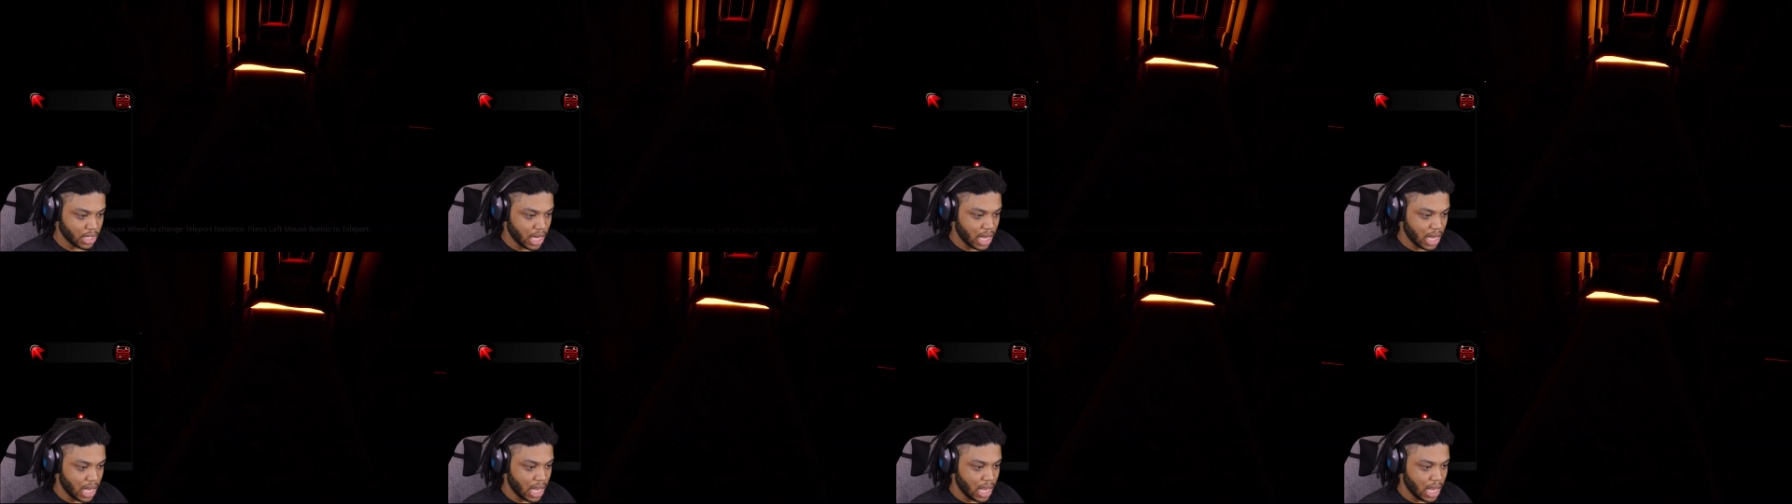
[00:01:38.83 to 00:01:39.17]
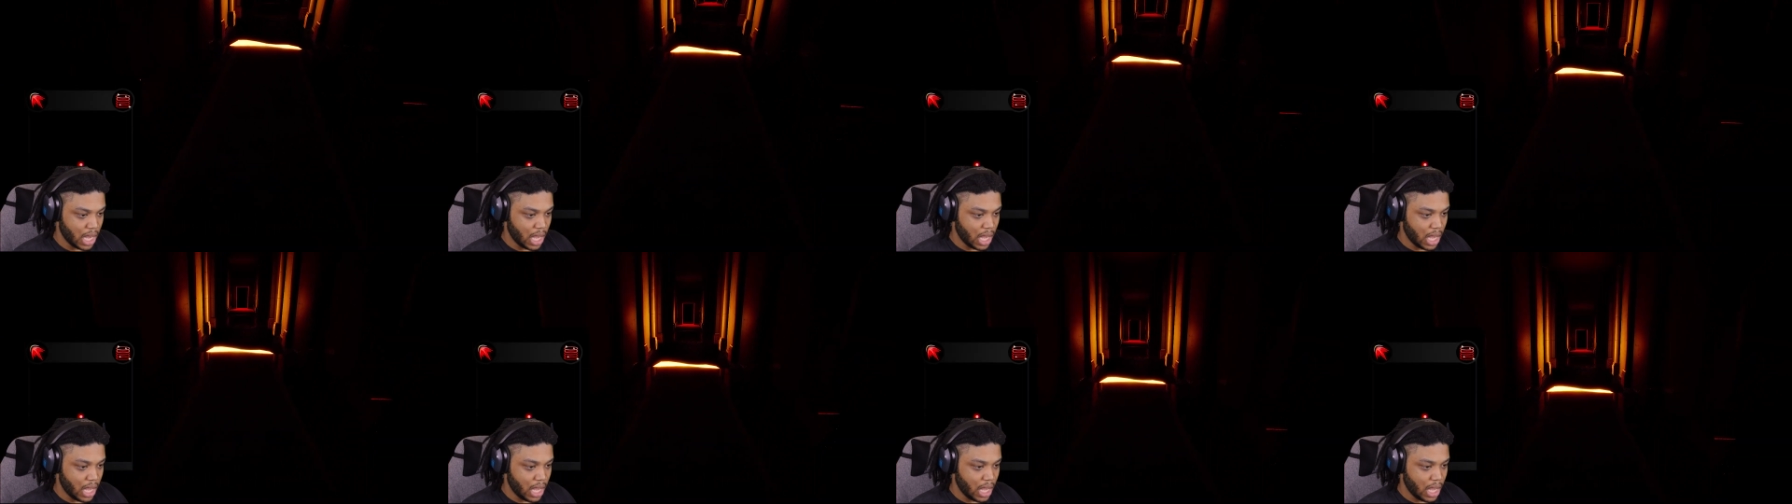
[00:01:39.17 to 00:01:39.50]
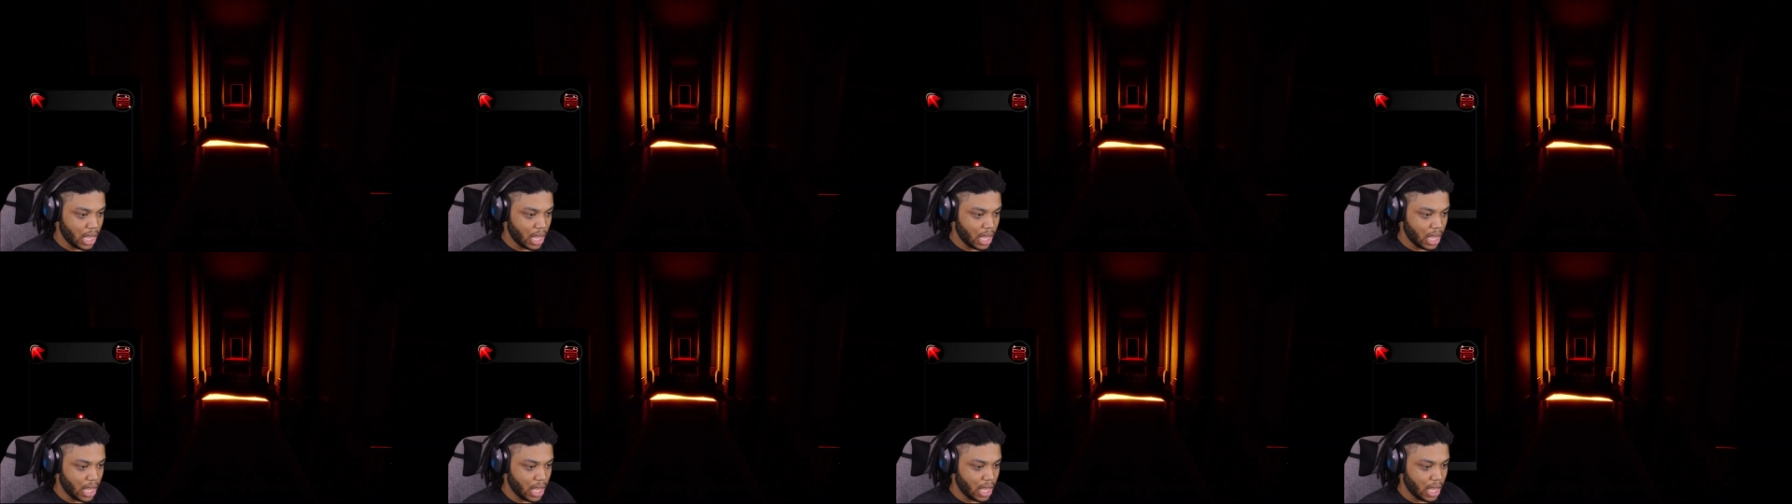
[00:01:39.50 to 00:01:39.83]

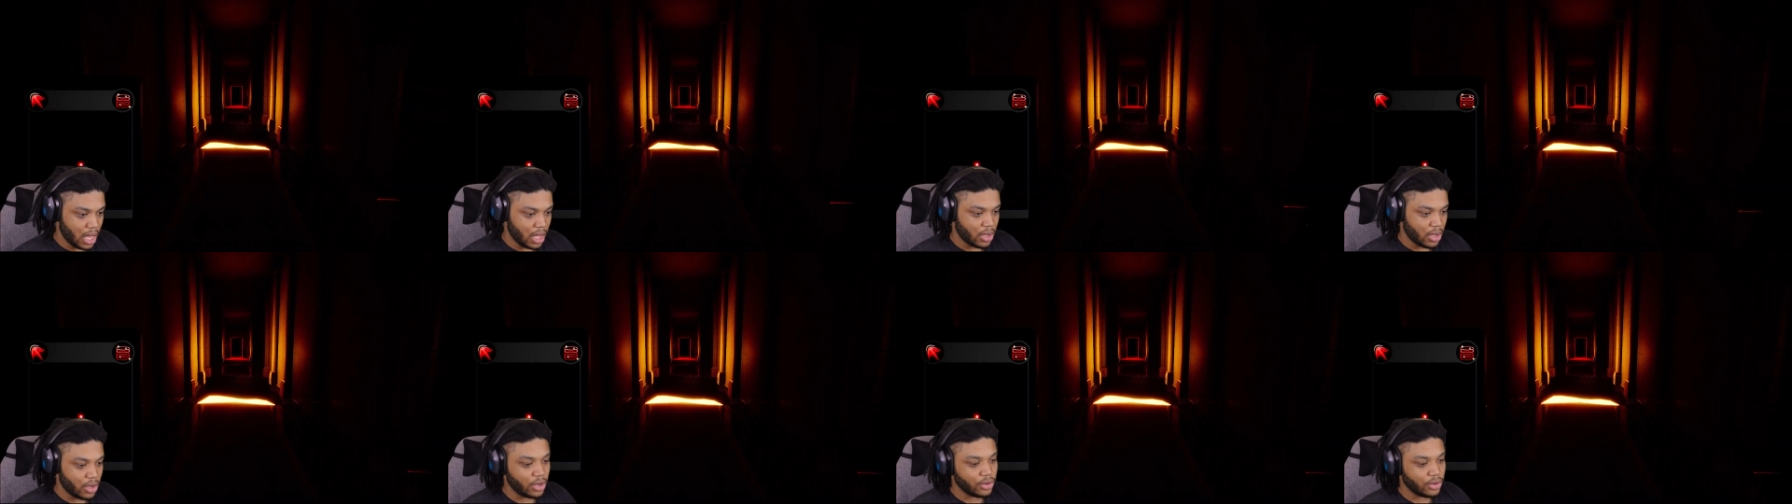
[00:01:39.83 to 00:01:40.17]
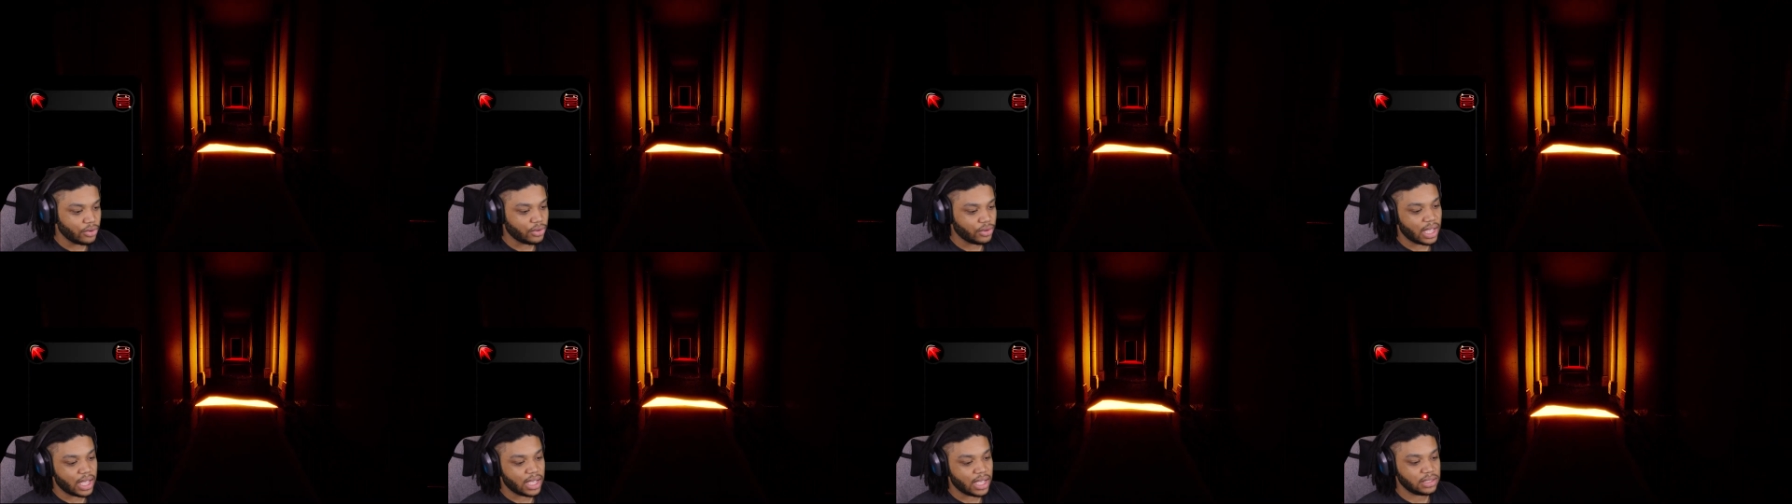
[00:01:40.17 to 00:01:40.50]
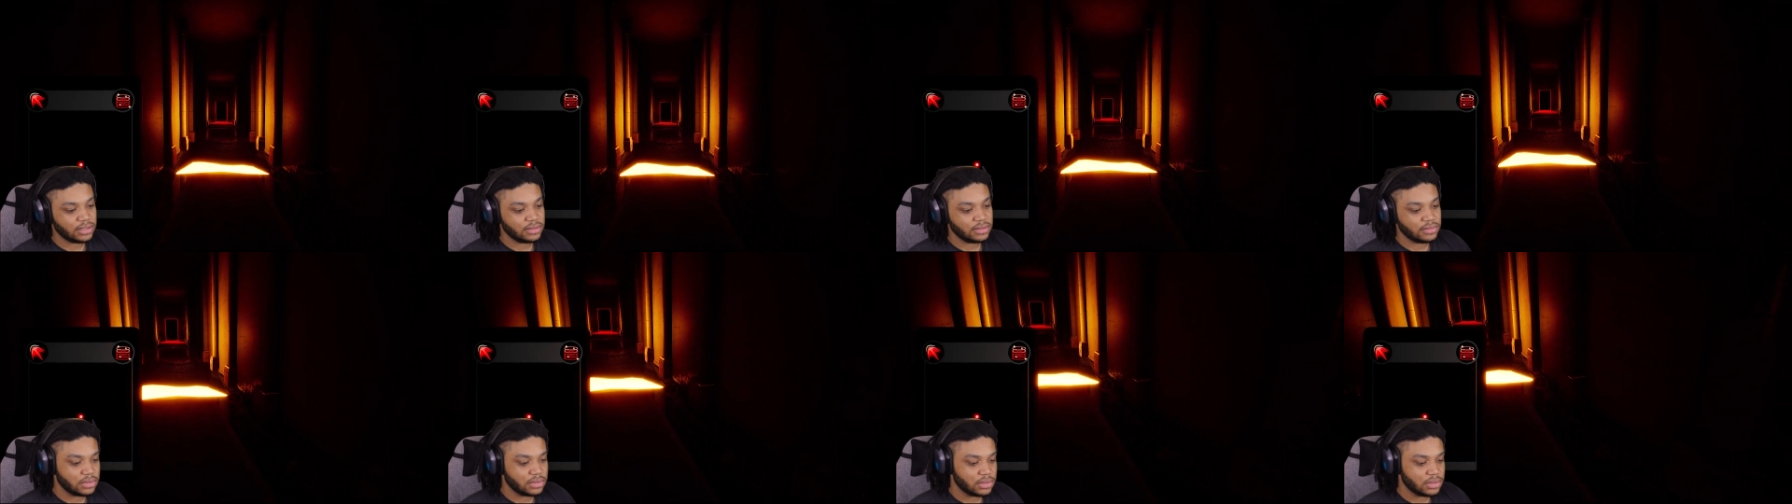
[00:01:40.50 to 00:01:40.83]
Oh, okay.